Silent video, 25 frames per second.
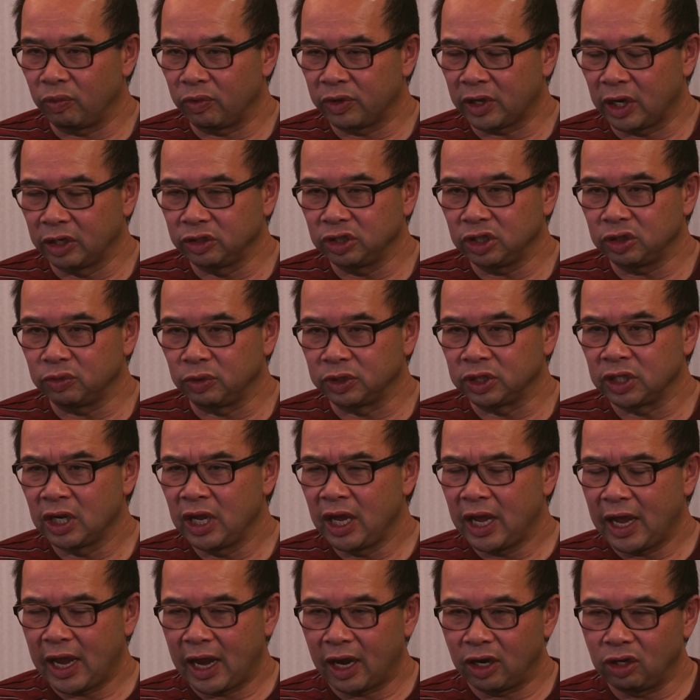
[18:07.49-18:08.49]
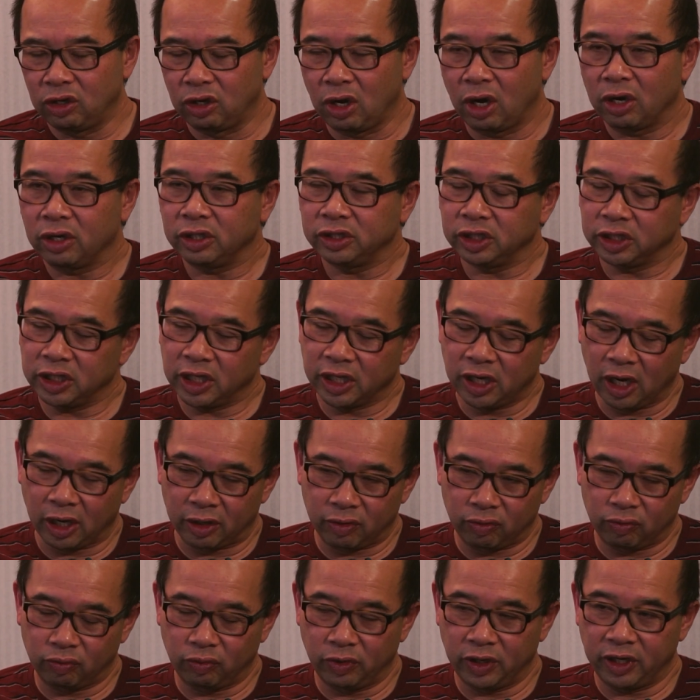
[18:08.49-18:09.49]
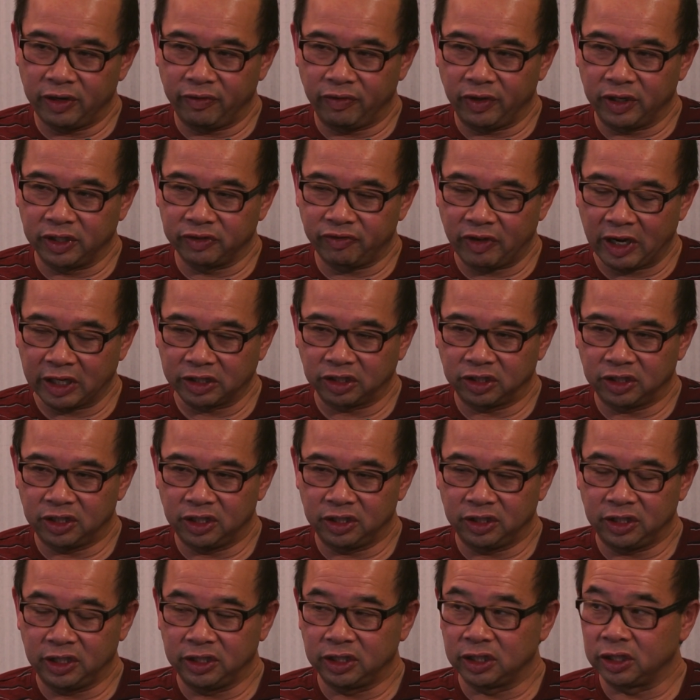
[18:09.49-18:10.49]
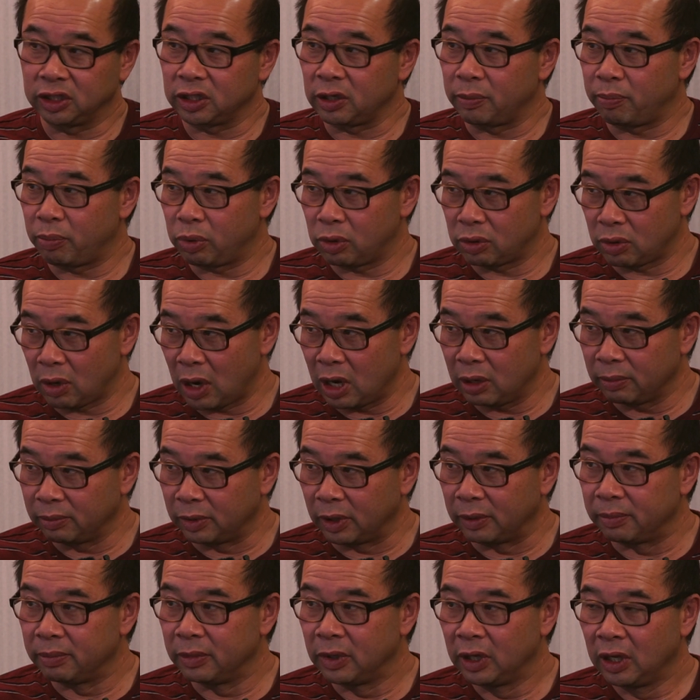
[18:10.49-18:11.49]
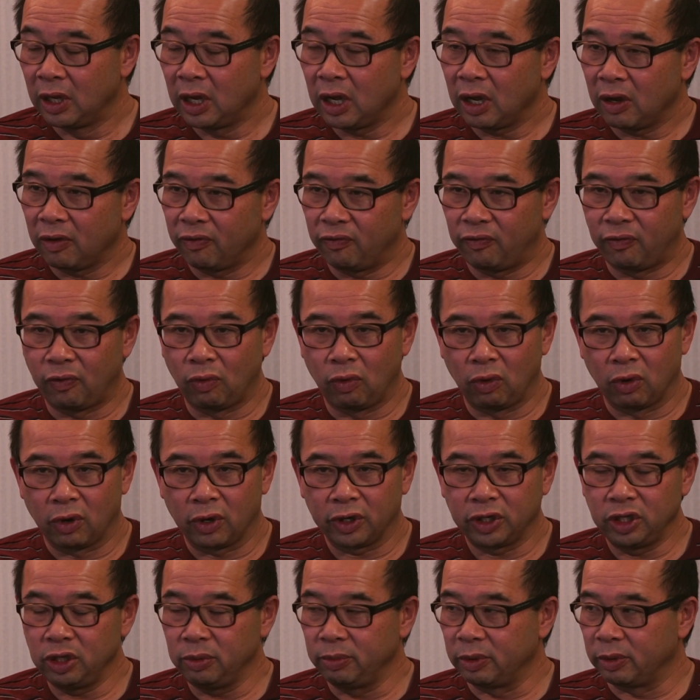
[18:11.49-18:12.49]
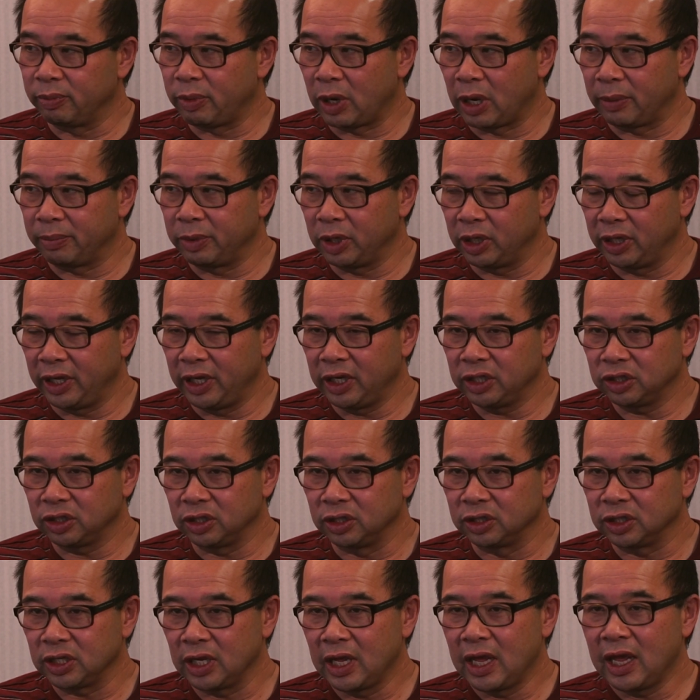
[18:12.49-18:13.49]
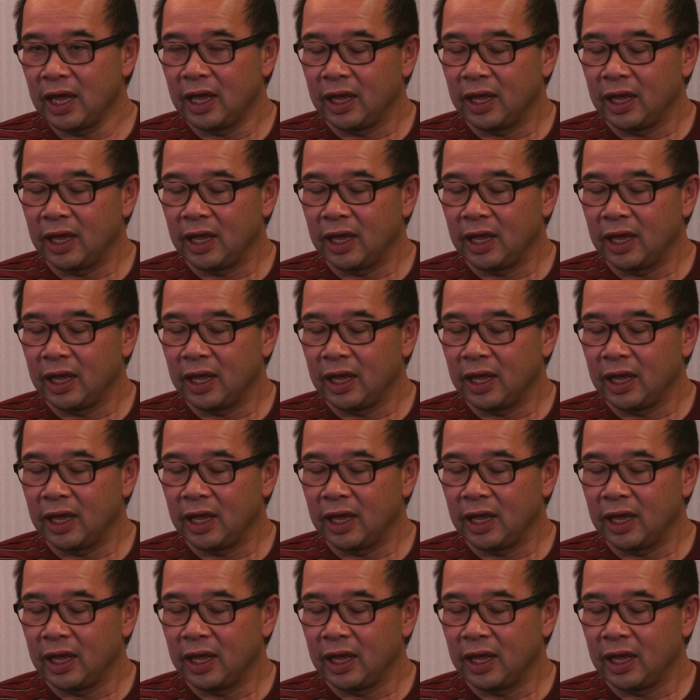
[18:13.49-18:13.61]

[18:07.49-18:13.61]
countries which had largely gotten rid of infectious disease as a problem for human populations,